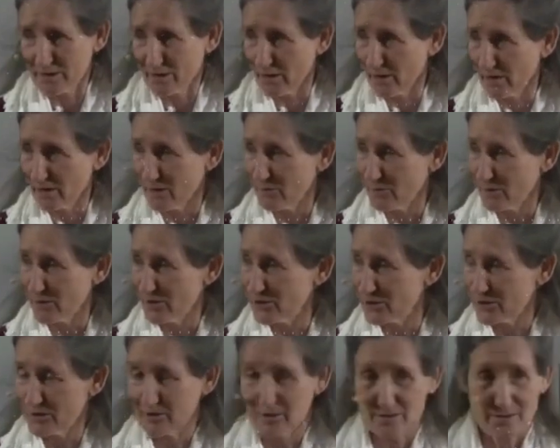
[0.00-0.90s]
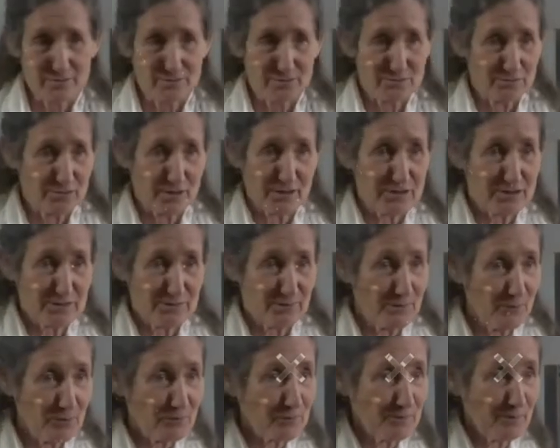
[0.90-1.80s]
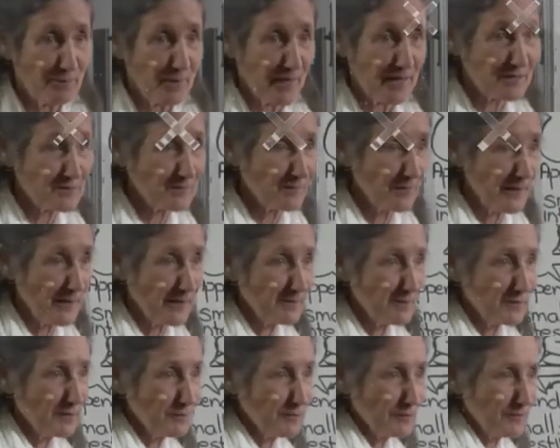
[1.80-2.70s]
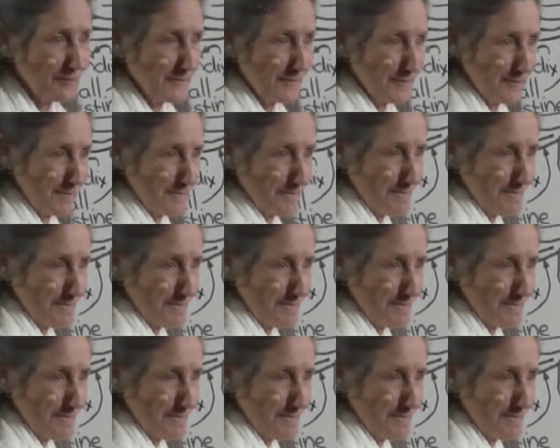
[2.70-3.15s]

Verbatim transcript: the only creature that drinks milk past babyhood.